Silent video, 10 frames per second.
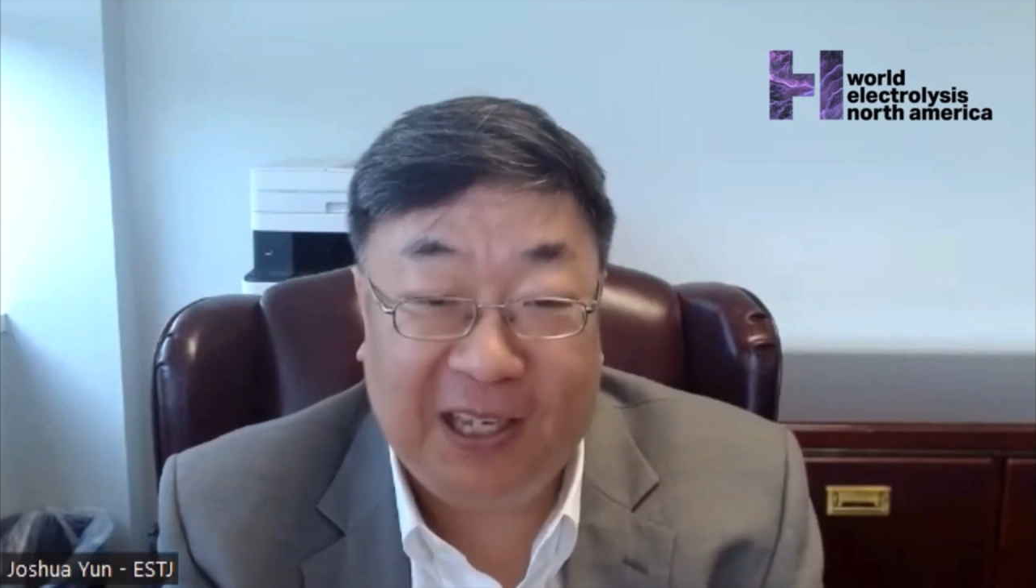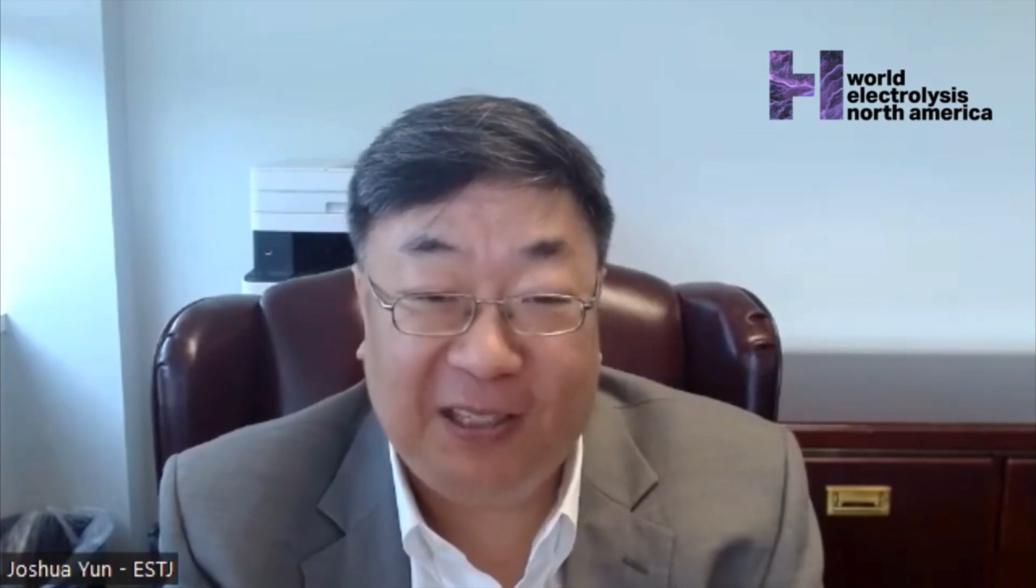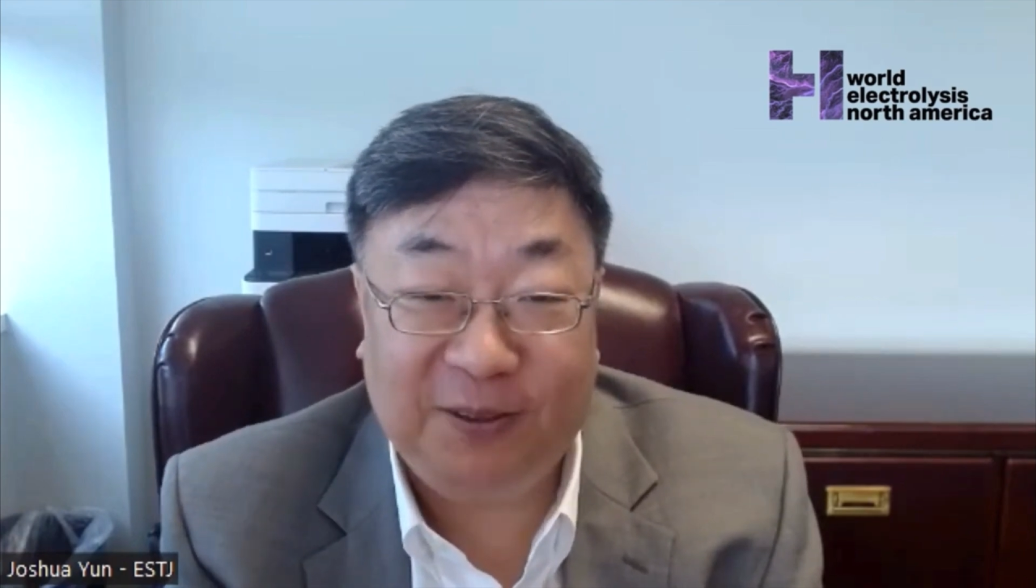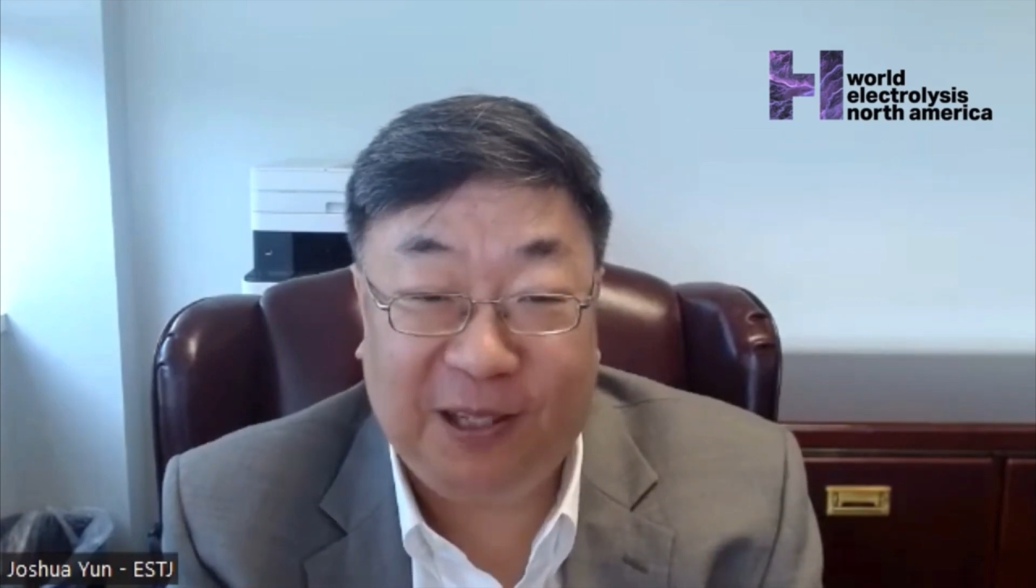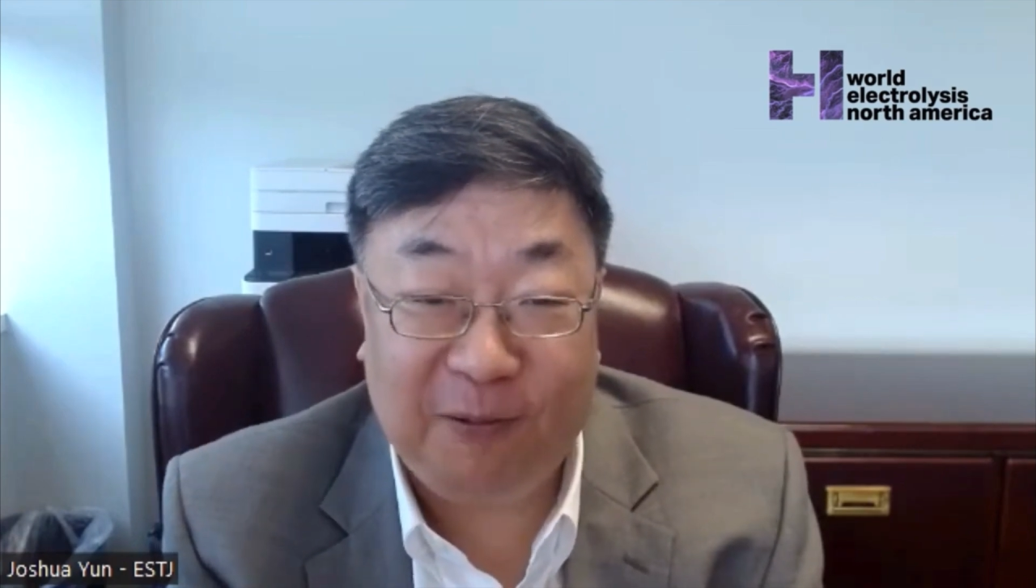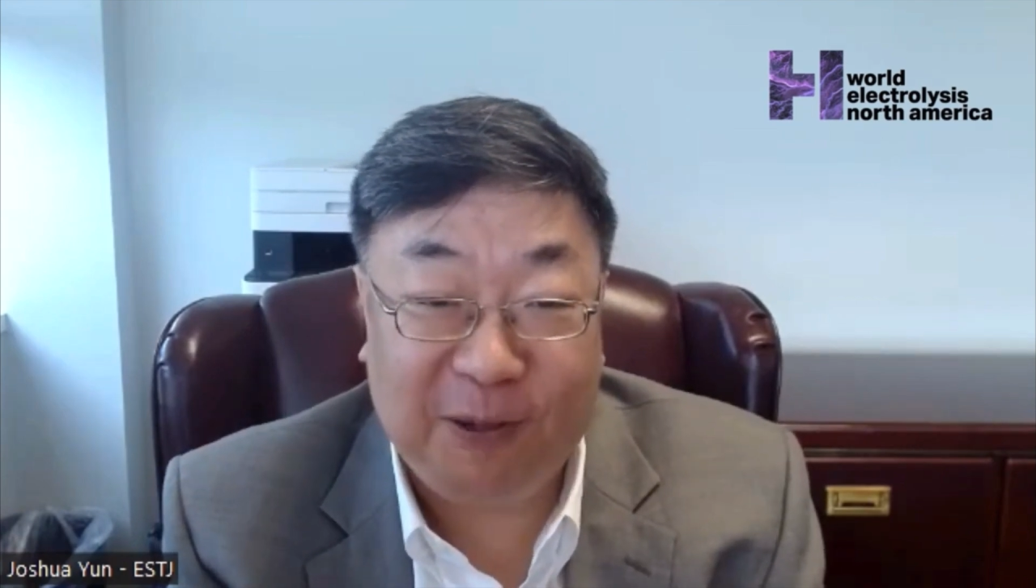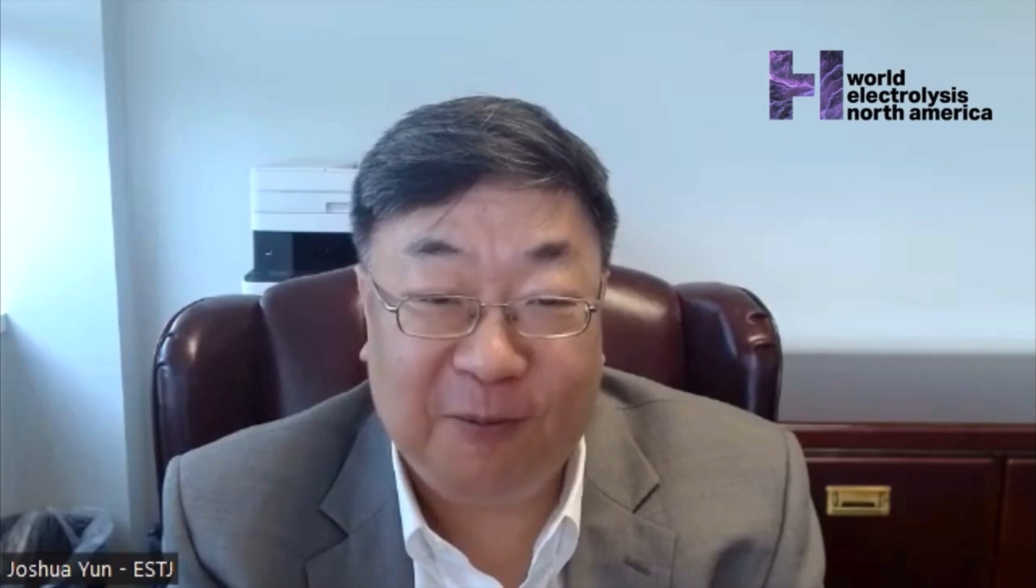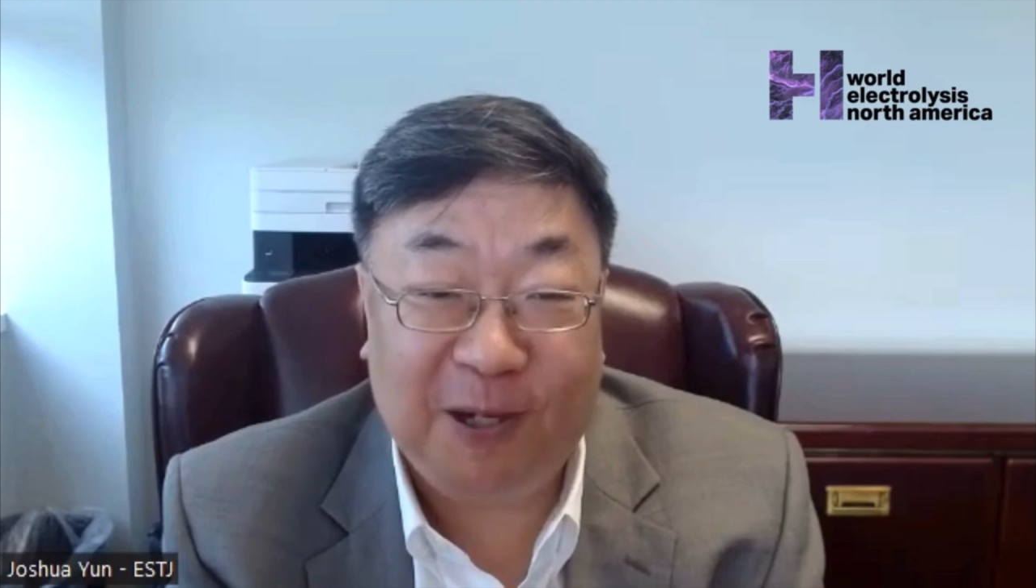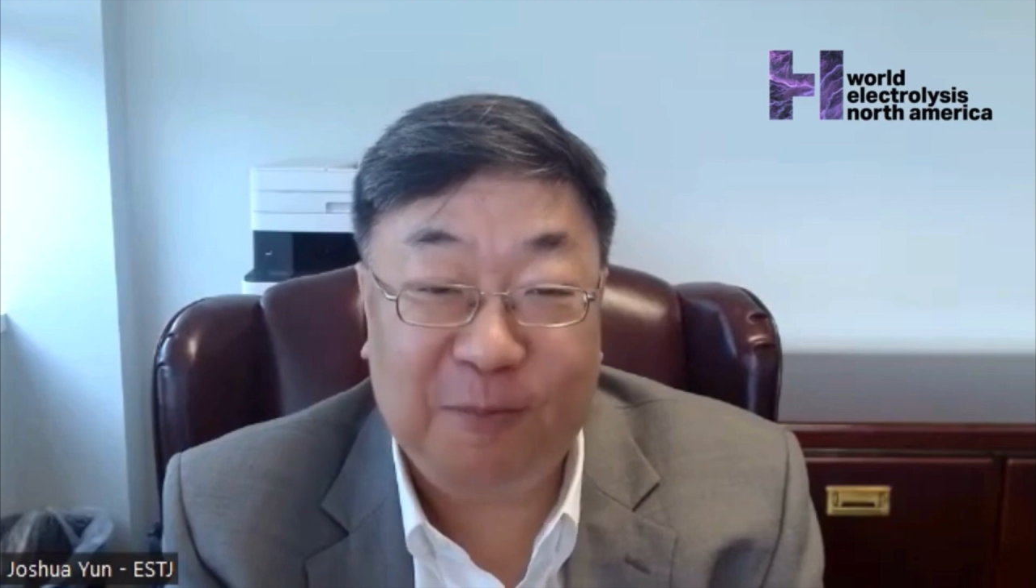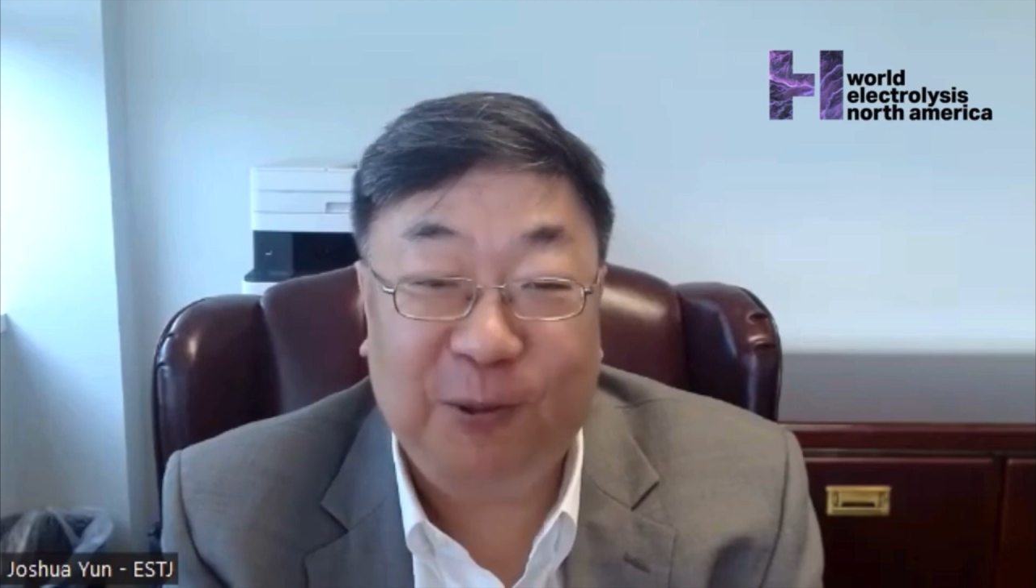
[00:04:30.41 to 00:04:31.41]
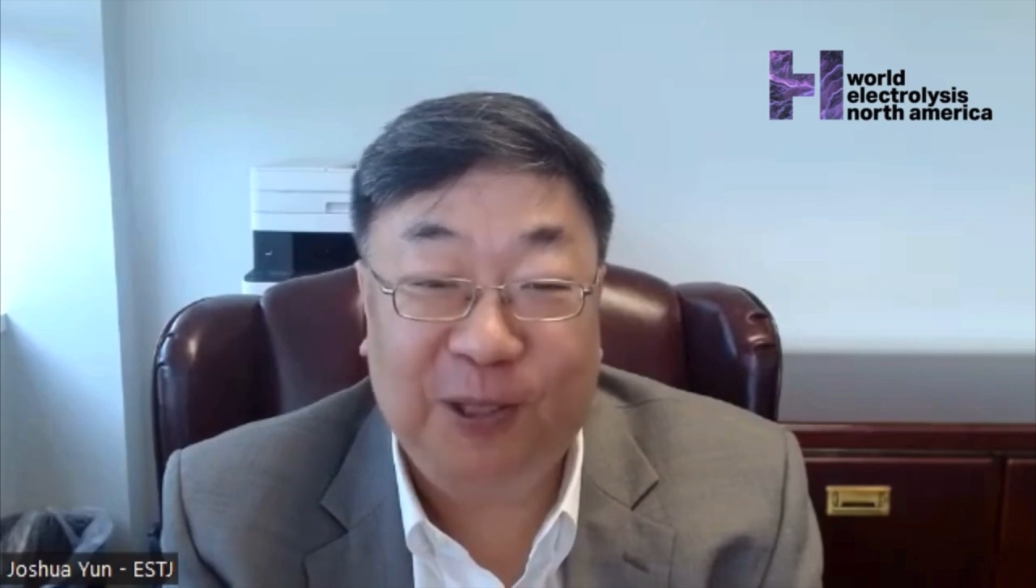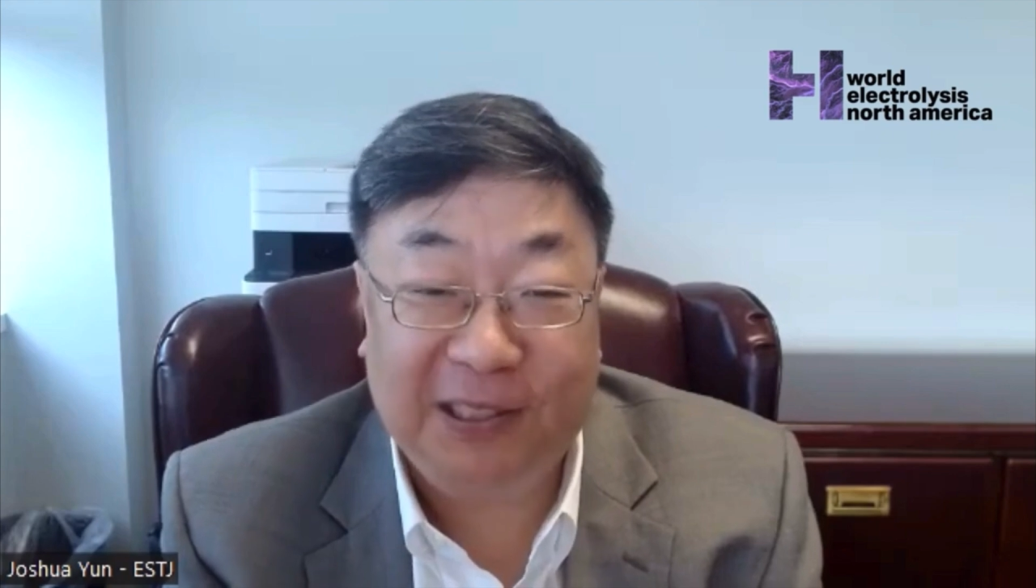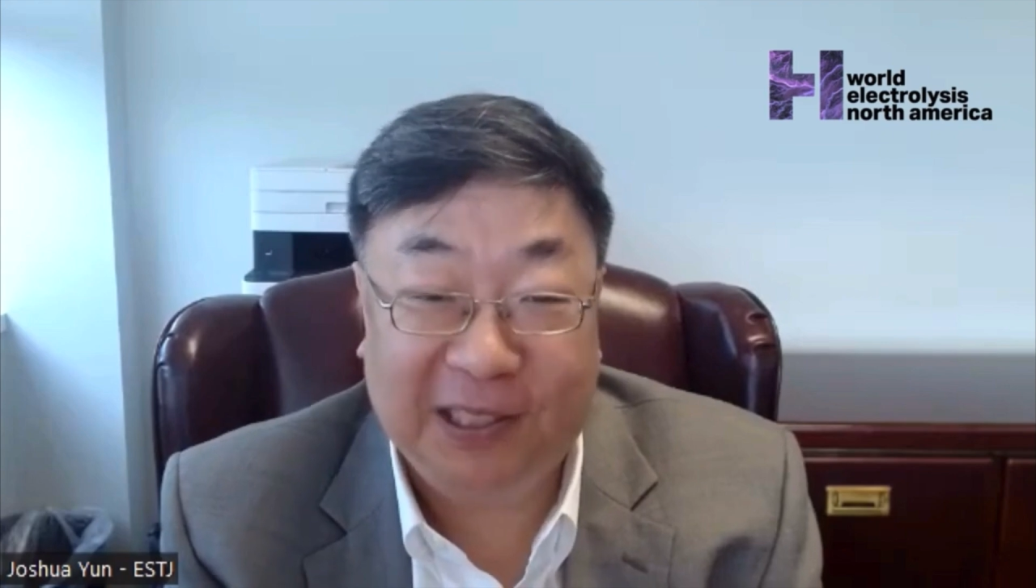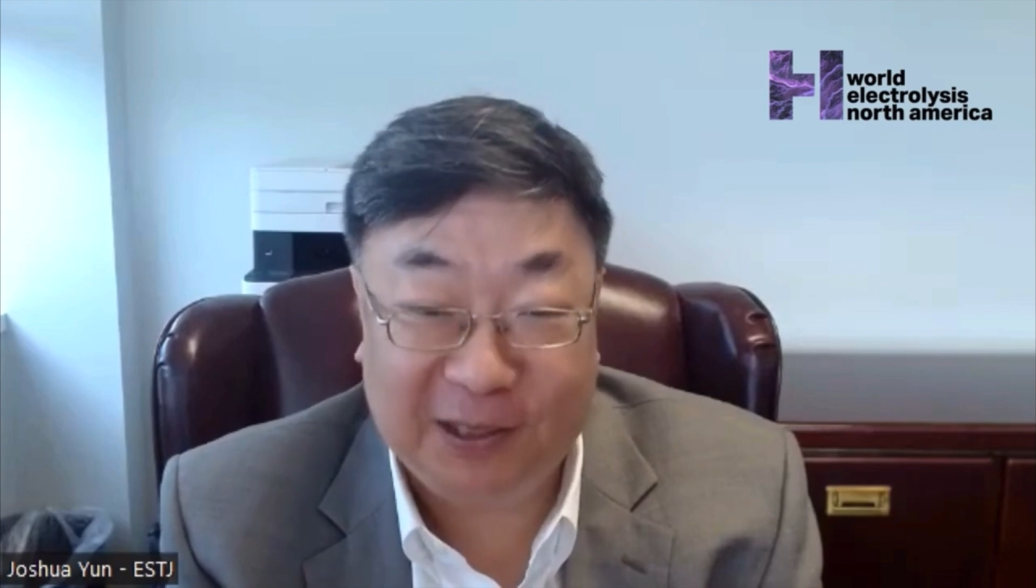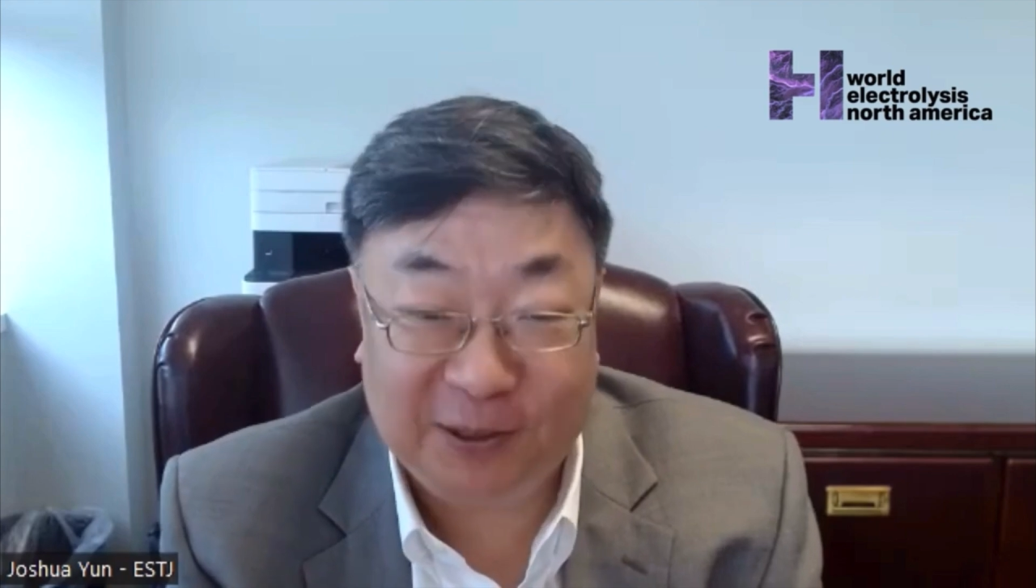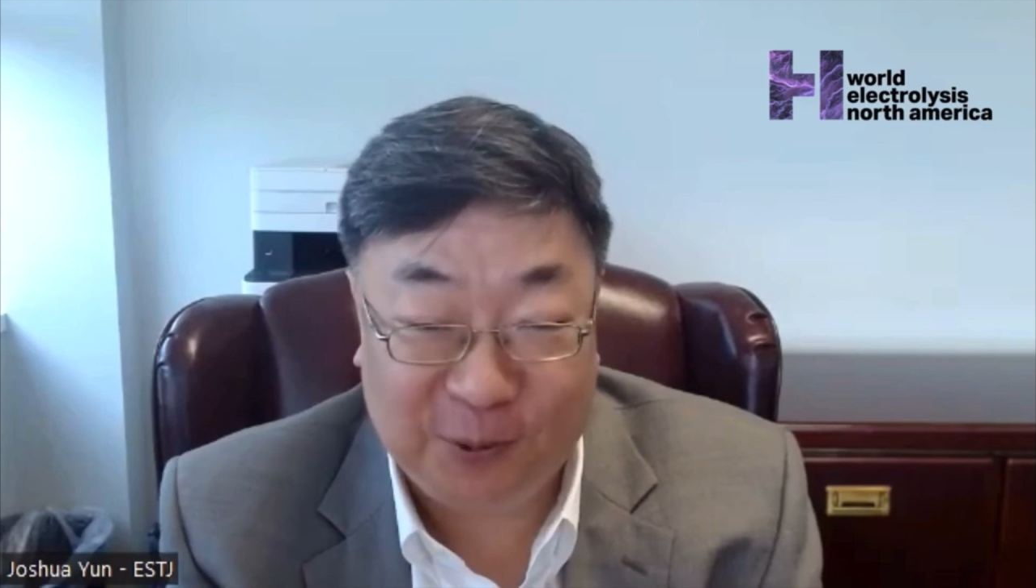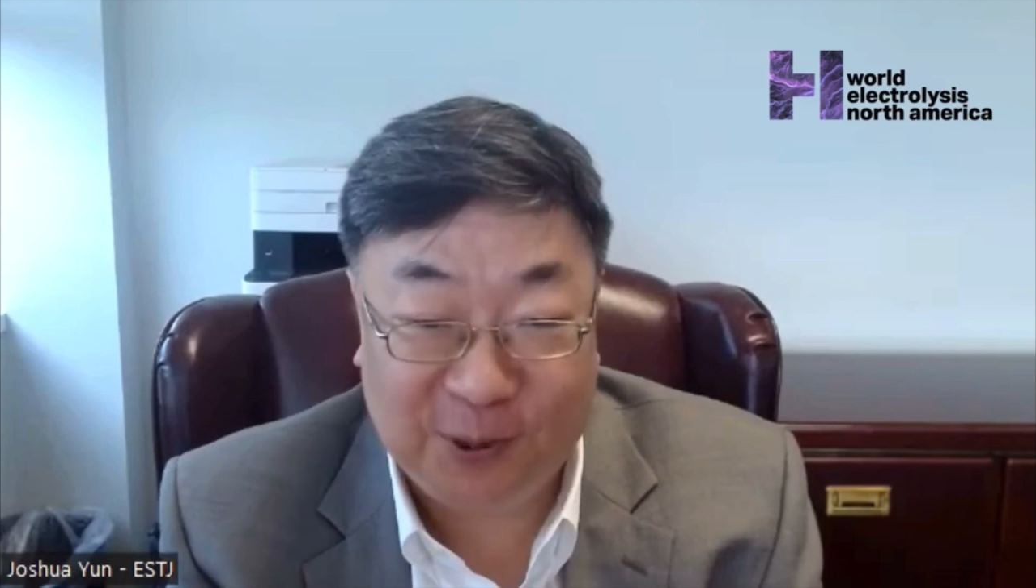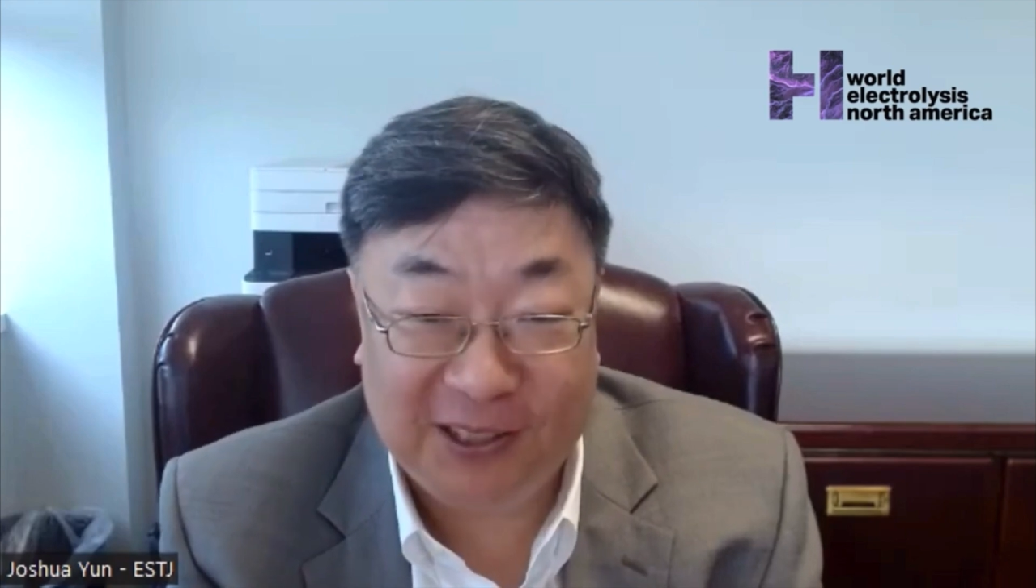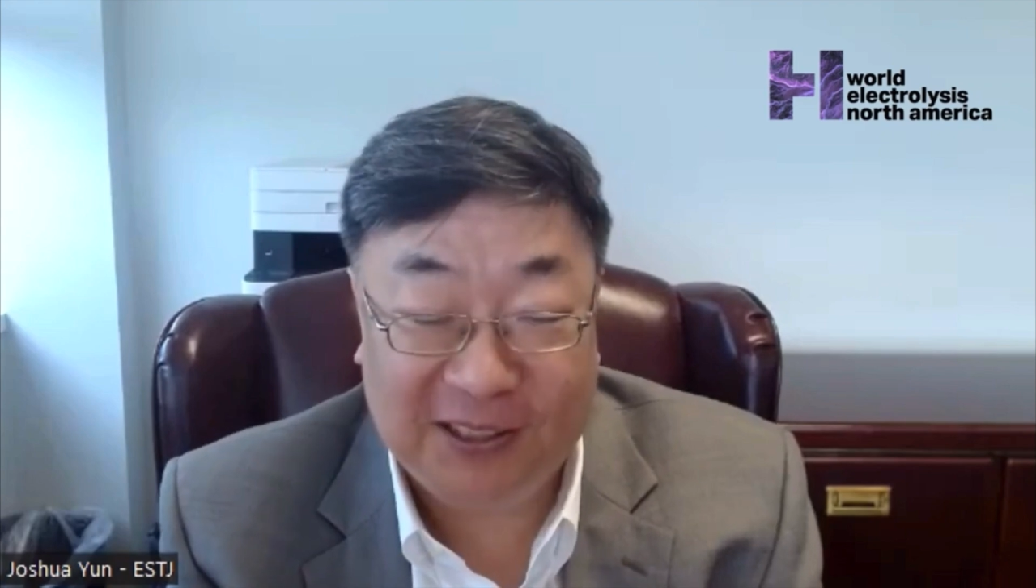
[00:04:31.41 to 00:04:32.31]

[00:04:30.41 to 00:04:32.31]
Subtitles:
so they require police escort.